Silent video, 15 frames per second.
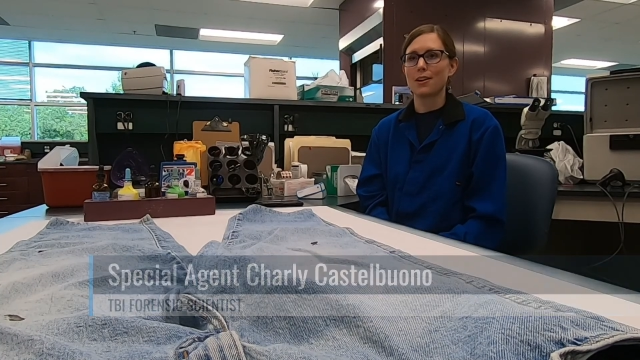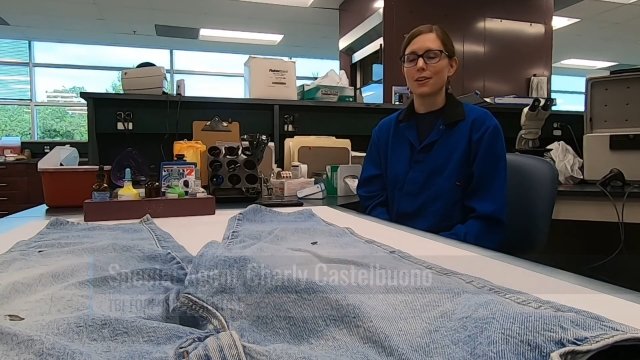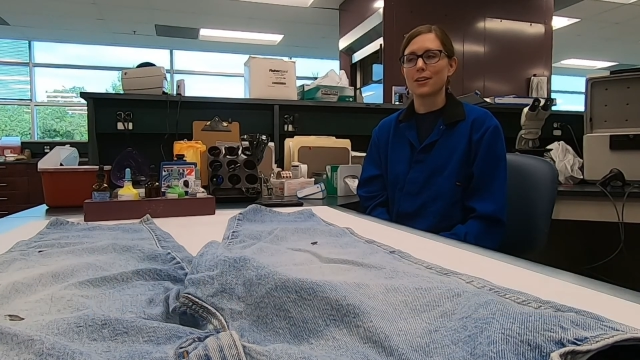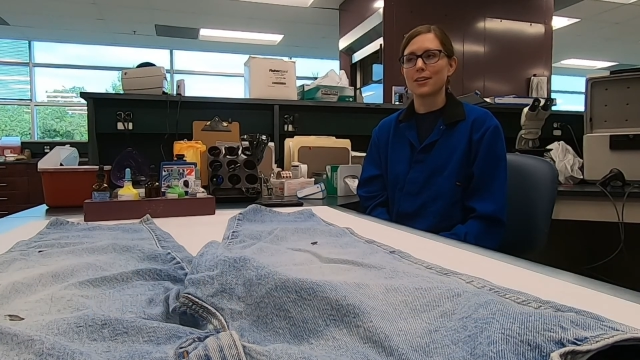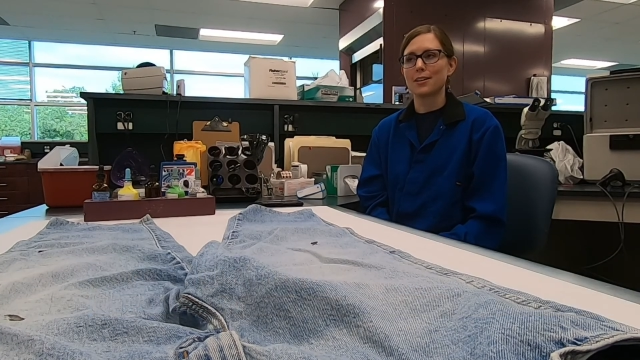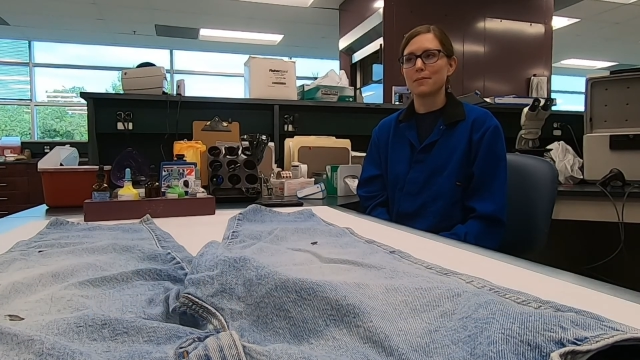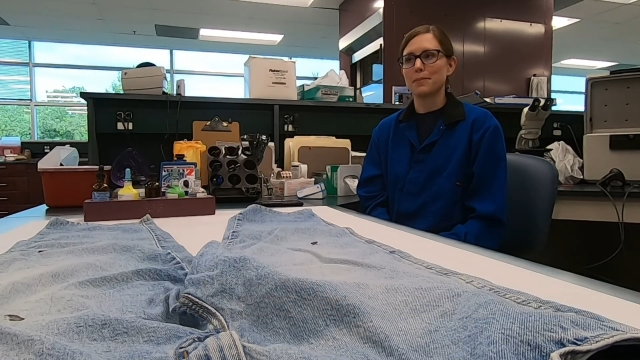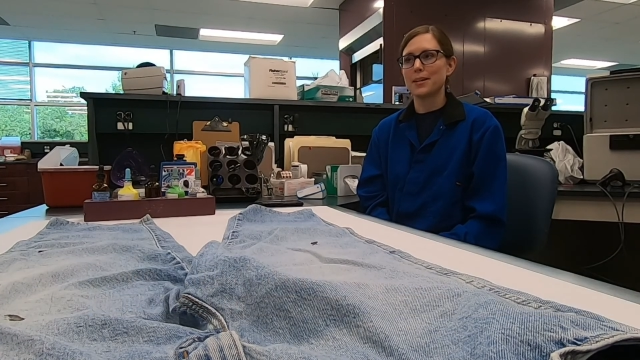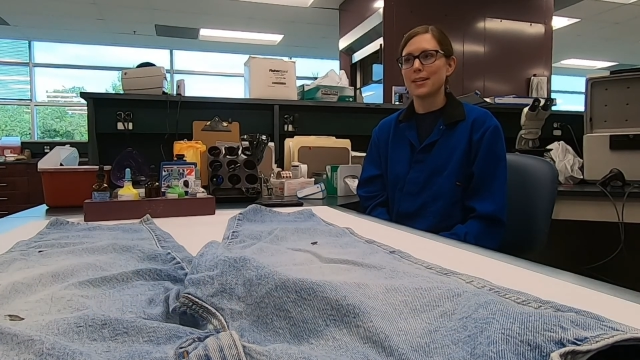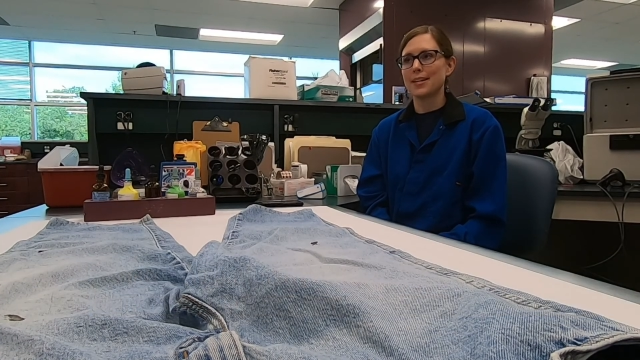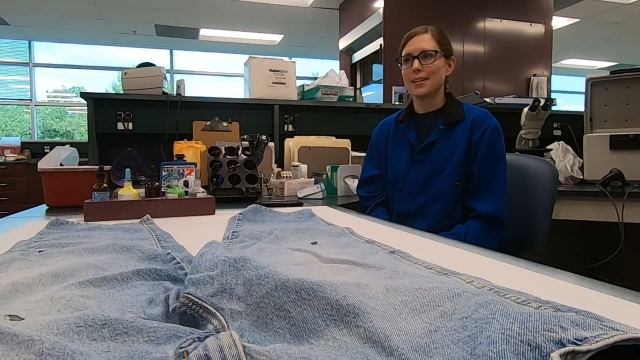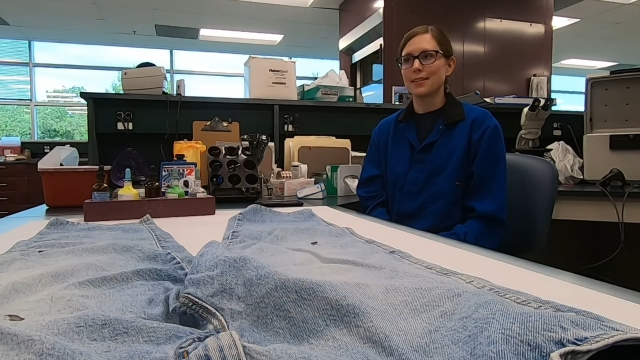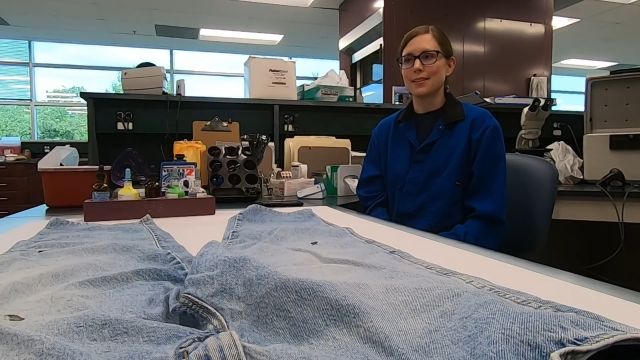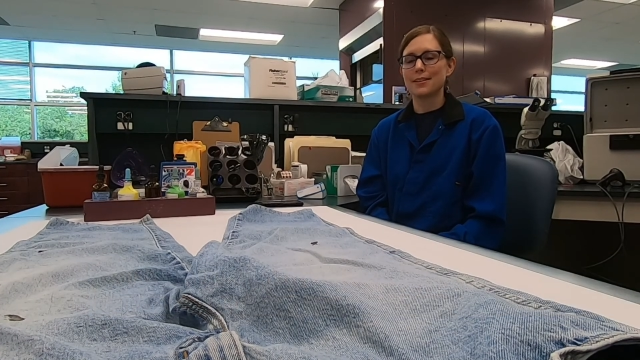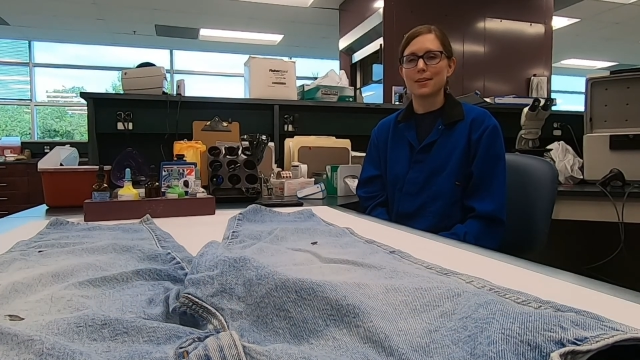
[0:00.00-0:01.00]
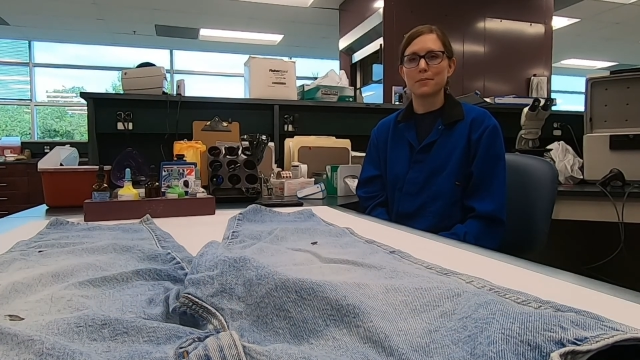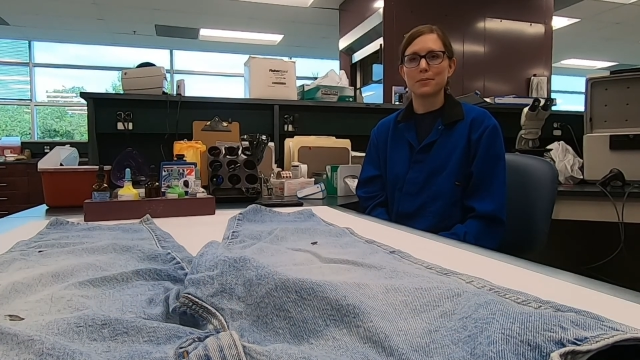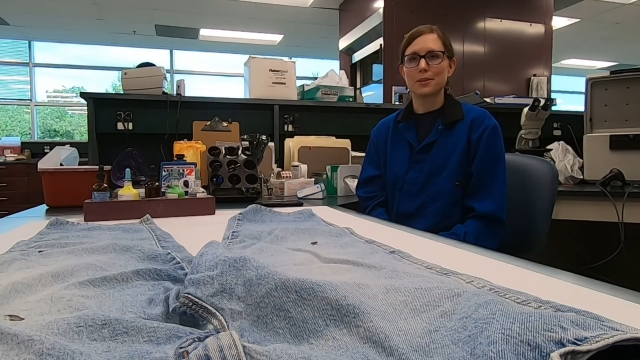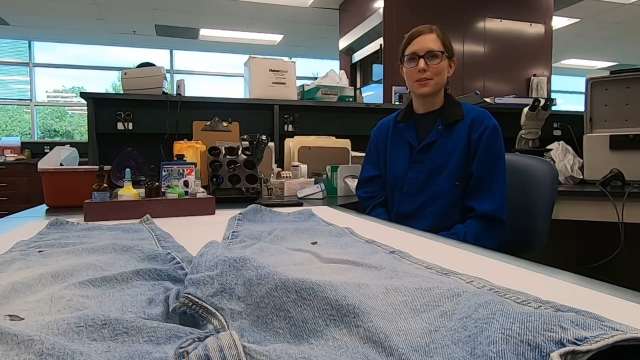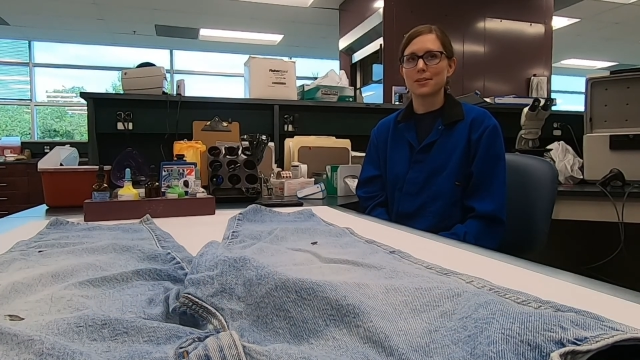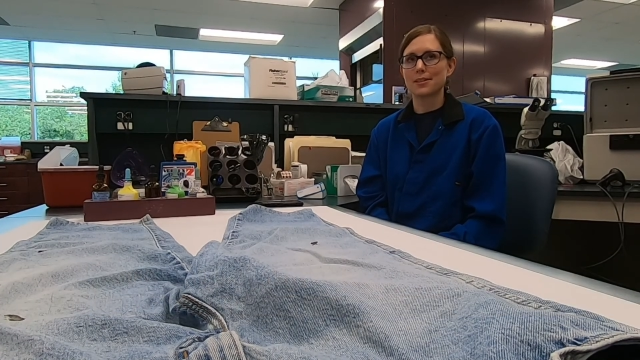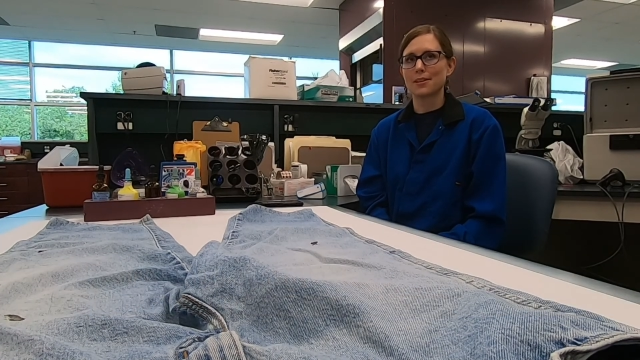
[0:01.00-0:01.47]
are going to be in the
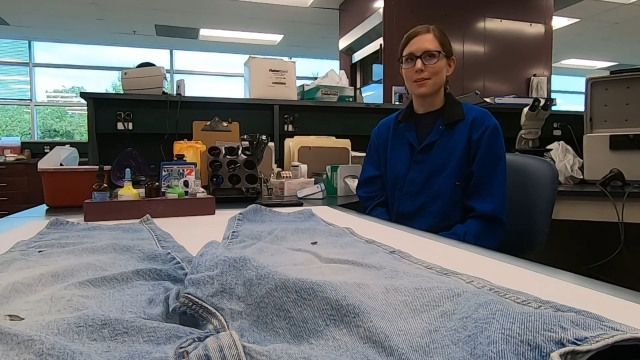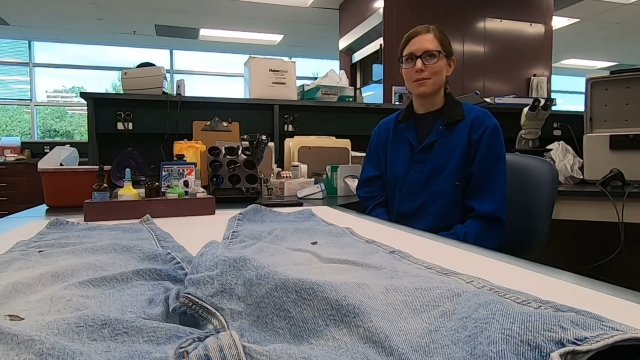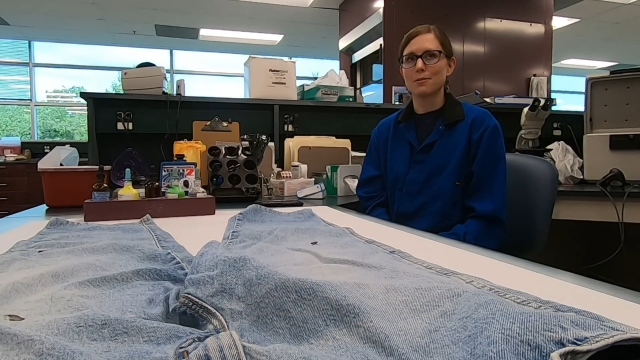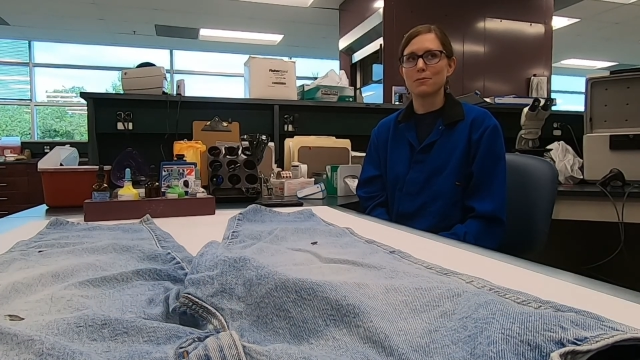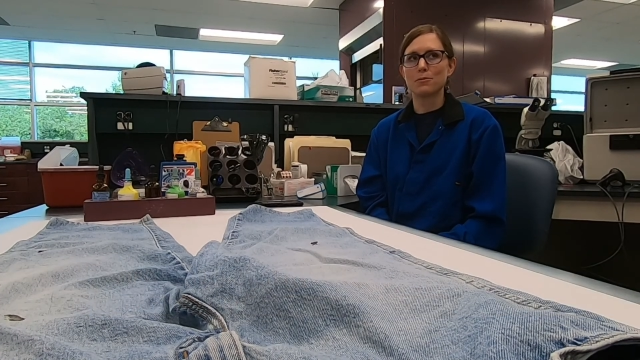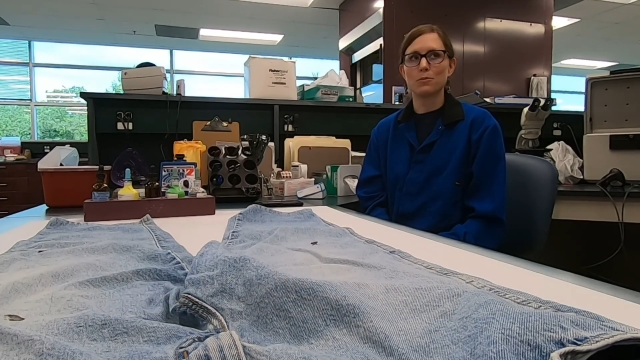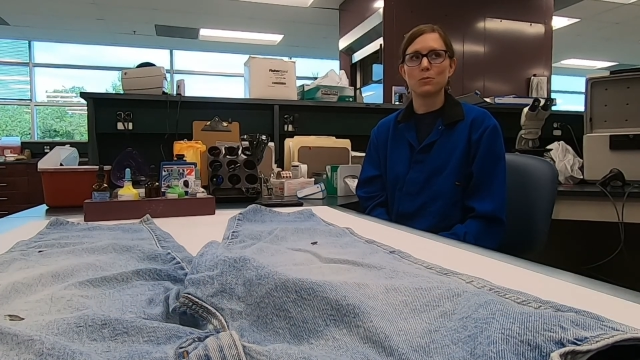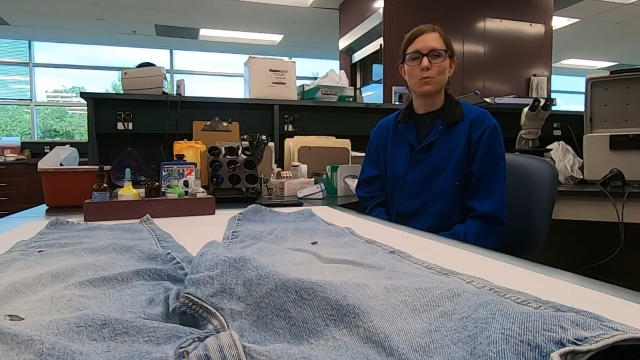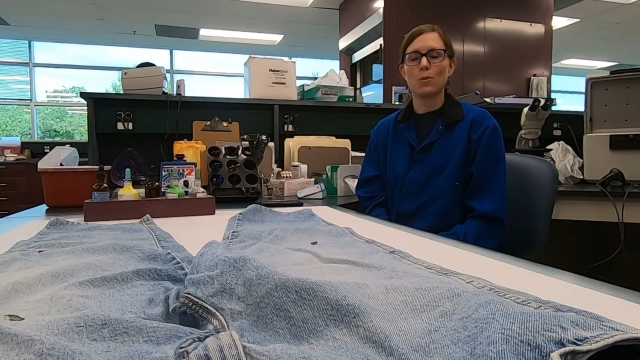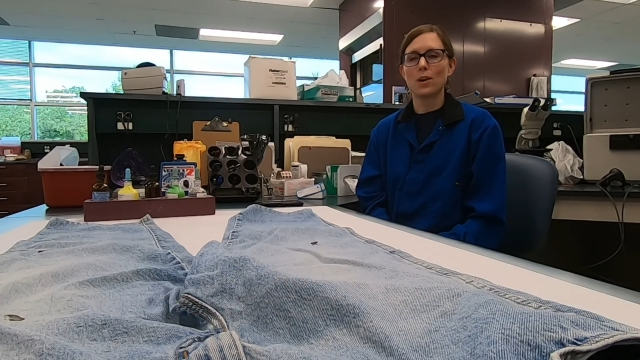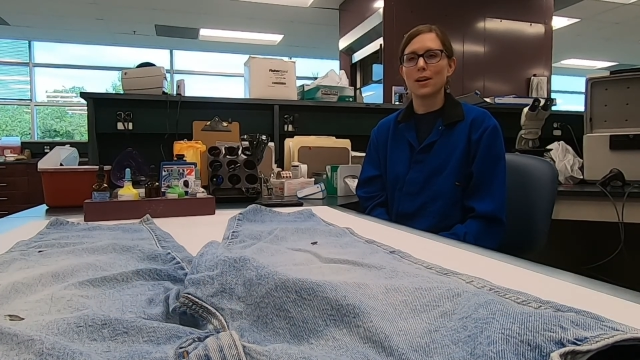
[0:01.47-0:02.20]
numbers of